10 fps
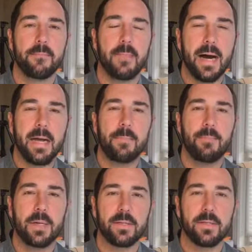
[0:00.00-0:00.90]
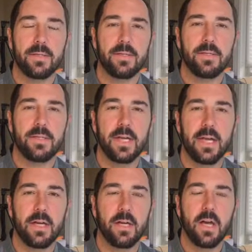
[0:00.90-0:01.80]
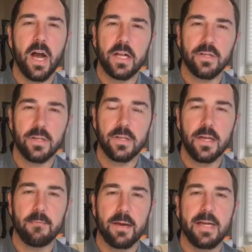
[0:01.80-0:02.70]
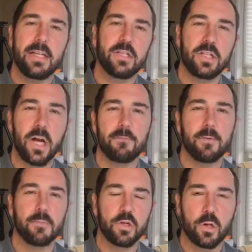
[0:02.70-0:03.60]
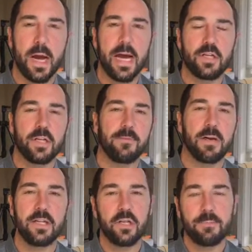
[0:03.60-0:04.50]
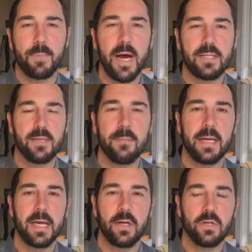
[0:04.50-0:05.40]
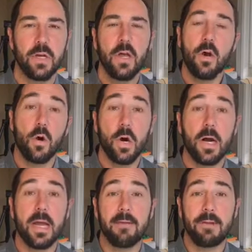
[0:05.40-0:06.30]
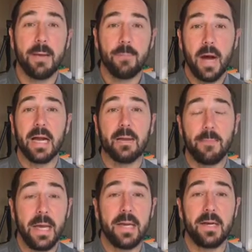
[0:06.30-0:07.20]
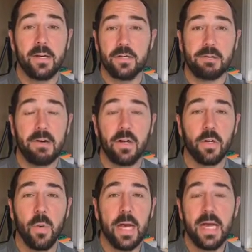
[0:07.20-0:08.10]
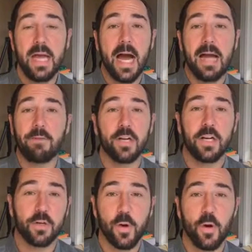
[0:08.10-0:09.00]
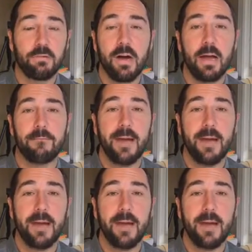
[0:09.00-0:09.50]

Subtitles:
my business and said, gosh, if I didn't start from scratch and if I just bought somebody else, or if I bought competitors along the way, I could have grown a lot